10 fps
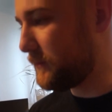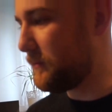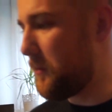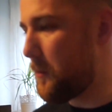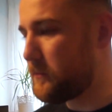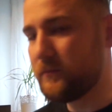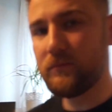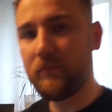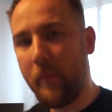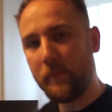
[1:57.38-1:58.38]
Although you were
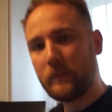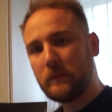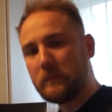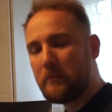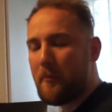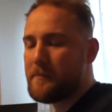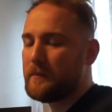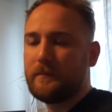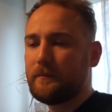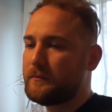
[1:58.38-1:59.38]
invited, you just
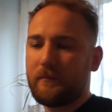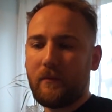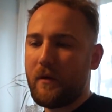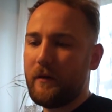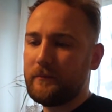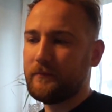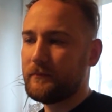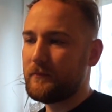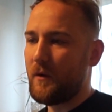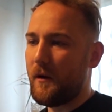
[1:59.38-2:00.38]
choose to uh, spend
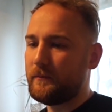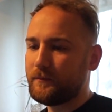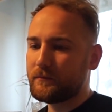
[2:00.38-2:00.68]
the day at home.